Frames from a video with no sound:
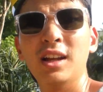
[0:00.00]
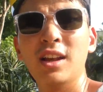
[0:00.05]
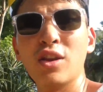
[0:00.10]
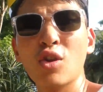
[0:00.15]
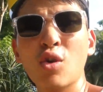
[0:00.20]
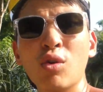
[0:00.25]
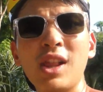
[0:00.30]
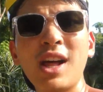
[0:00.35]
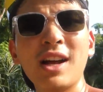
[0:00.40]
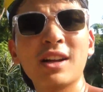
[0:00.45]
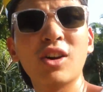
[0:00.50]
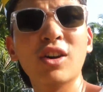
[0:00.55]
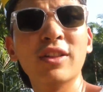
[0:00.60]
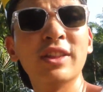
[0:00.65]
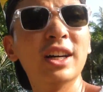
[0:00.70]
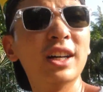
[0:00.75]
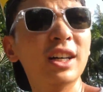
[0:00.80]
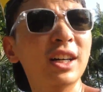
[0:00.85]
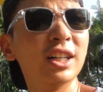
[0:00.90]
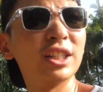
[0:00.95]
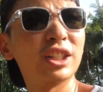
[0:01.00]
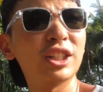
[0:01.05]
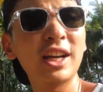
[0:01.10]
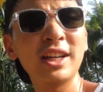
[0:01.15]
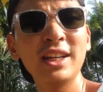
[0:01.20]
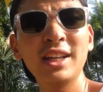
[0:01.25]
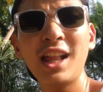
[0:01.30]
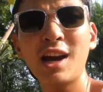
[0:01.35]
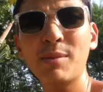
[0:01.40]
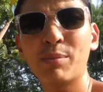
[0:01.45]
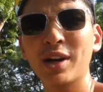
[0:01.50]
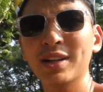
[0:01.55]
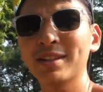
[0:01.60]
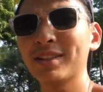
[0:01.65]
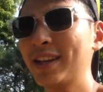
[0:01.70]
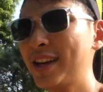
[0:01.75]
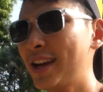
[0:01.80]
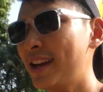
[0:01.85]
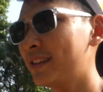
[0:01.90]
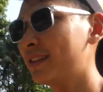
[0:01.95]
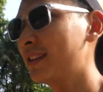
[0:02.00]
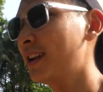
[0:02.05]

No luck on the shiny Lapras yet.